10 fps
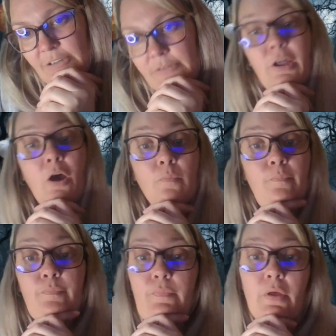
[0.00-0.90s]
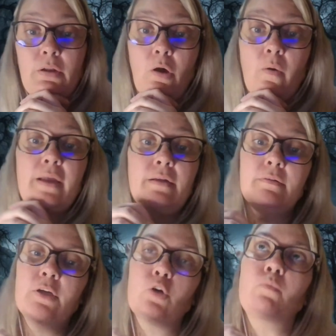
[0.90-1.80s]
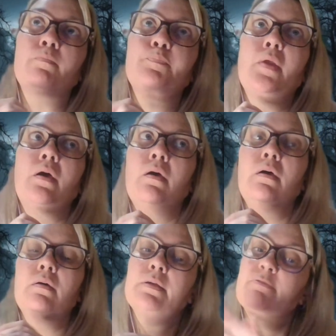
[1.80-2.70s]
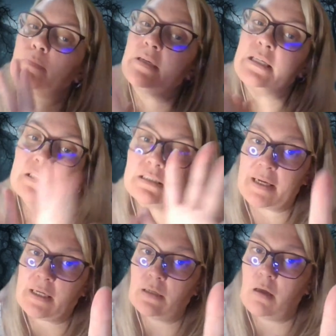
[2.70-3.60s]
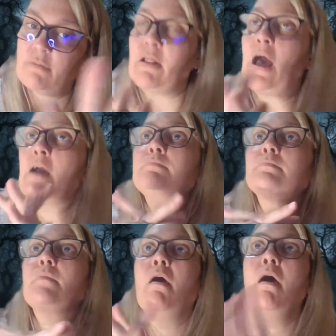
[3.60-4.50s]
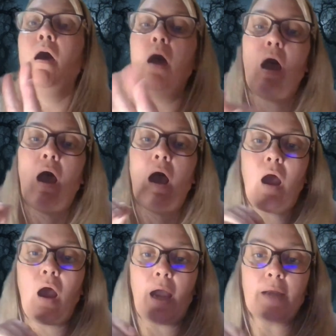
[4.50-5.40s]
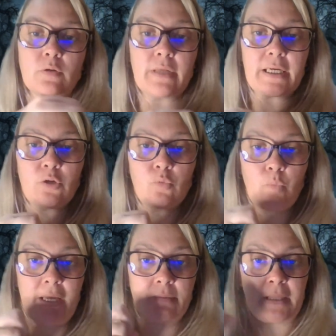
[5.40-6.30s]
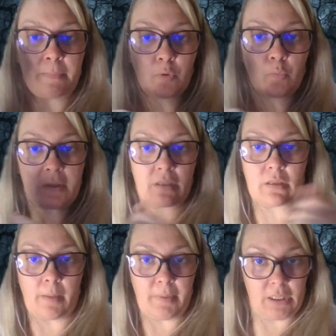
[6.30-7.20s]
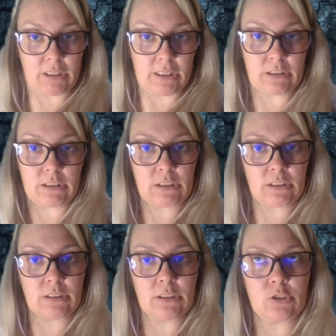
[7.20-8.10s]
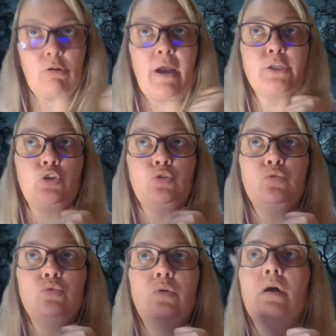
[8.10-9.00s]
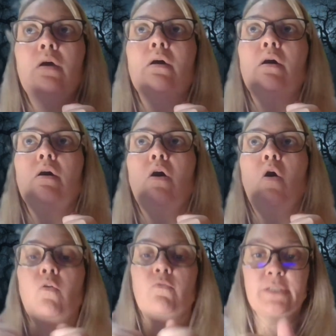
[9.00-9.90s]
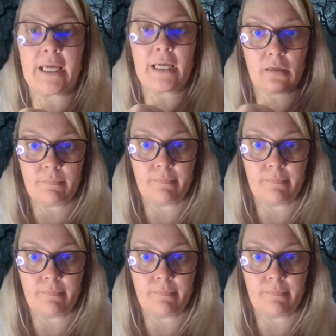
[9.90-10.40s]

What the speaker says: no, and no. And for me, this might get a lot of flack. I don't like it when people with abilities try to overtake